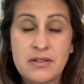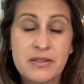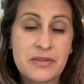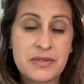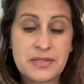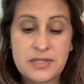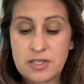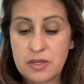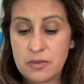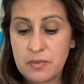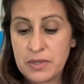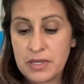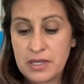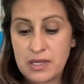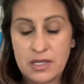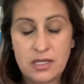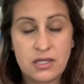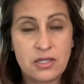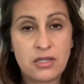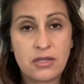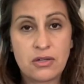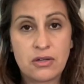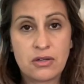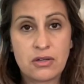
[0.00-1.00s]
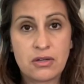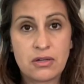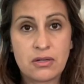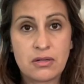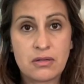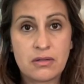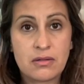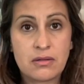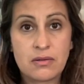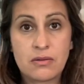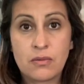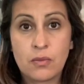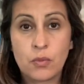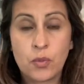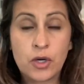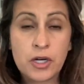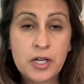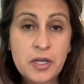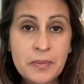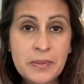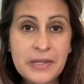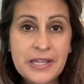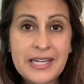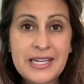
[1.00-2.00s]
And this could be in your
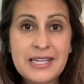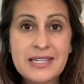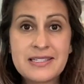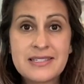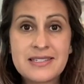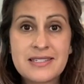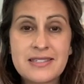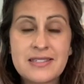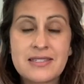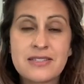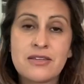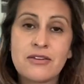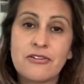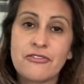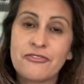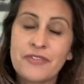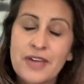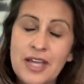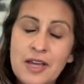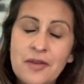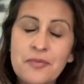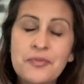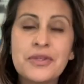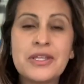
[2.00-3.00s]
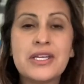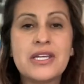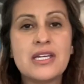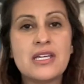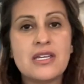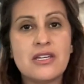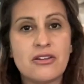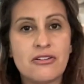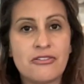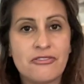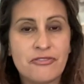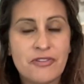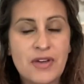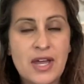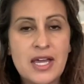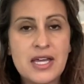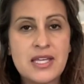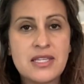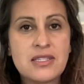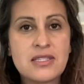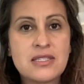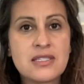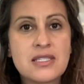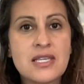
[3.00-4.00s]
workplace, your family, your
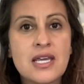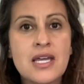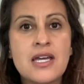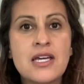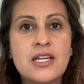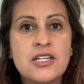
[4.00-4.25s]
friends,